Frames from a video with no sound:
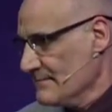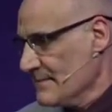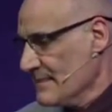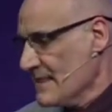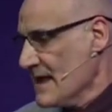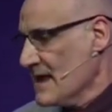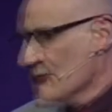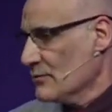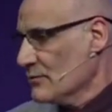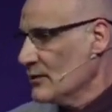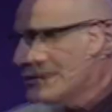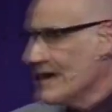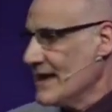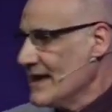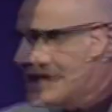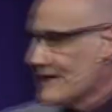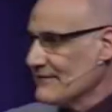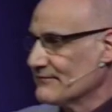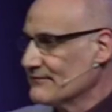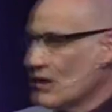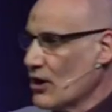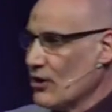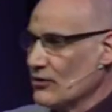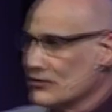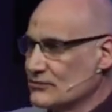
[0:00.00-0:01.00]
We have
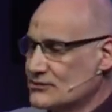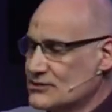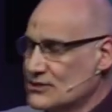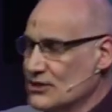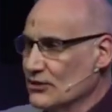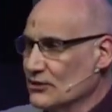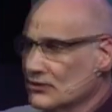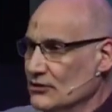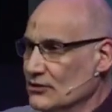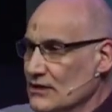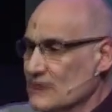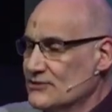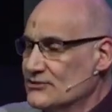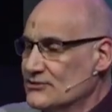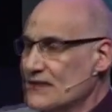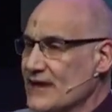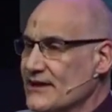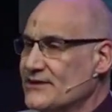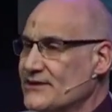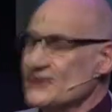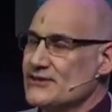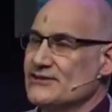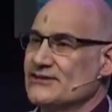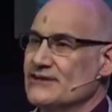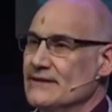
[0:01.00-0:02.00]
got to,
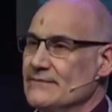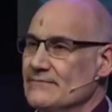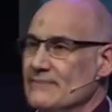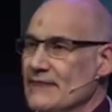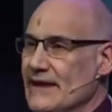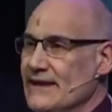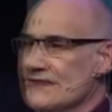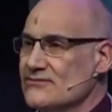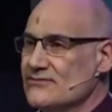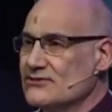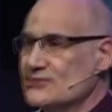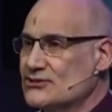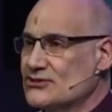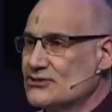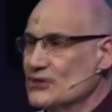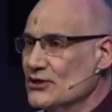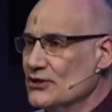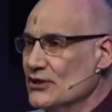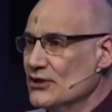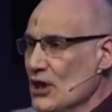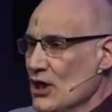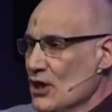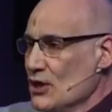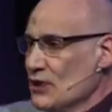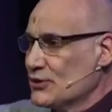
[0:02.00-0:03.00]
jettison means to
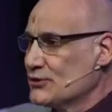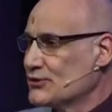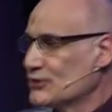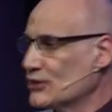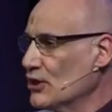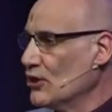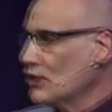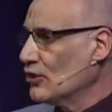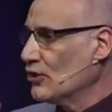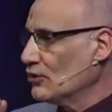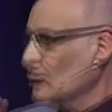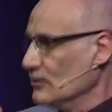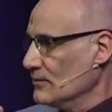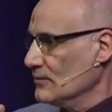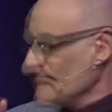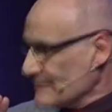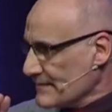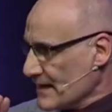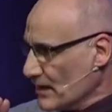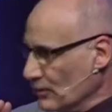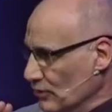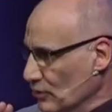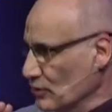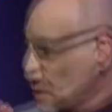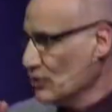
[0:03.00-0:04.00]
throw
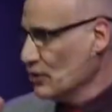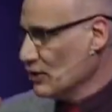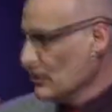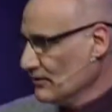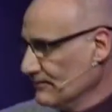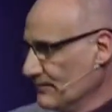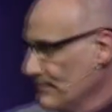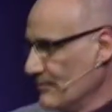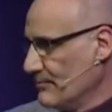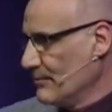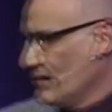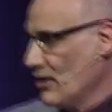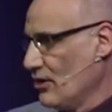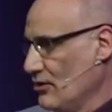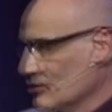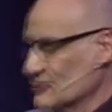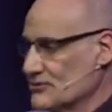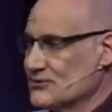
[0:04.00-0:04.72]
overboard.